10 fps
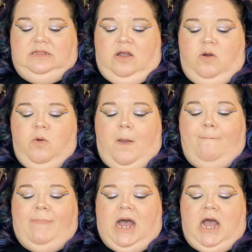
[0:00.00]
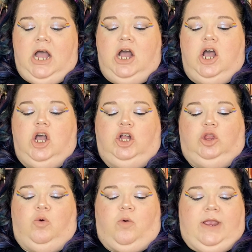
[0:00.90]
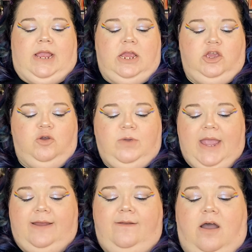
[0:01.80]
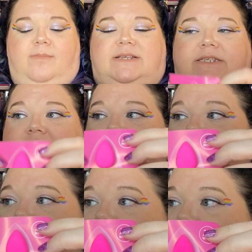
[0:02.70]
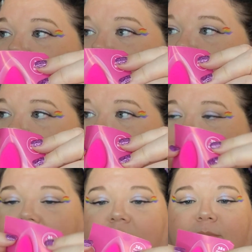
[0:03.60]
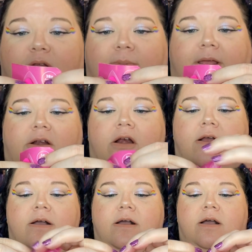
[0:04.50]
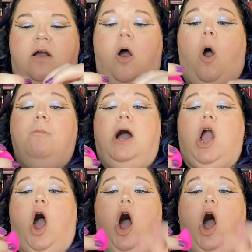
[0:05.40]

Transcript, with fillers: Oh my glory. You cannot be serious. Look at that little beauty blender. Oh my god.